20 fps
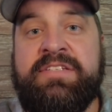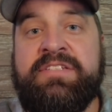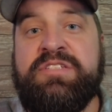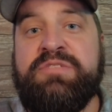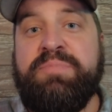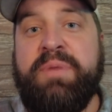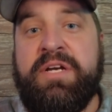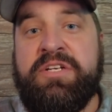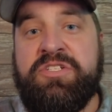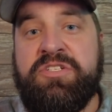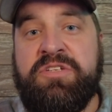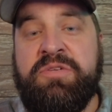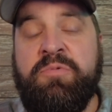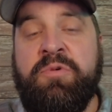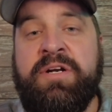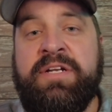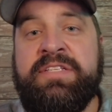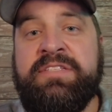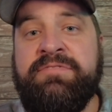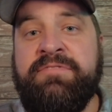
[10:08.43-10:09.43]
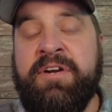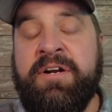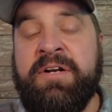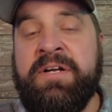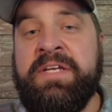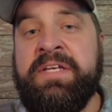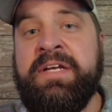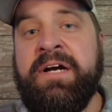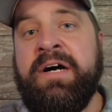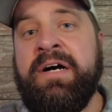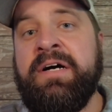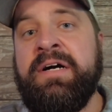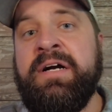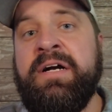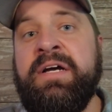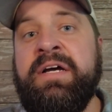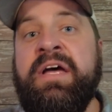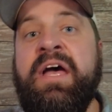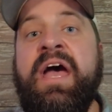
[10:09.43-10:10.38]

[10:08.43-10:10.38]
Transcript: especially when it's very young.